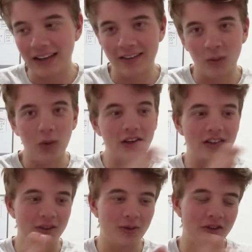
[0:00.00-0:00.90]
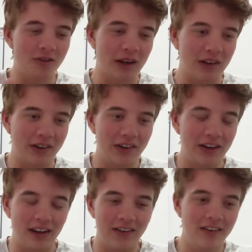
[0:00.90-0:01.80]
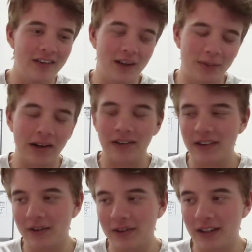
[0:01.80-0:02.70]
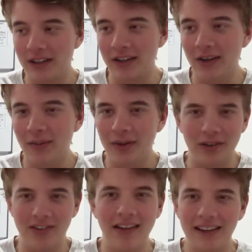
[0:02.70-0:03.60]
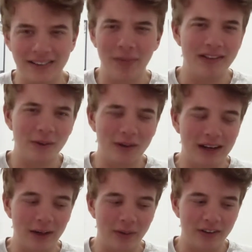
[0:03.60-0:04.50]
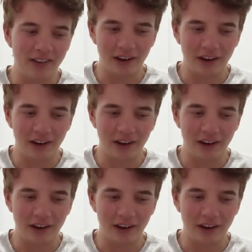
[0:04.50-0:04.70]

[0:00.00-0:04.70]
Like, the words are switched around and then they're pronounced differently because that's basically what a language is,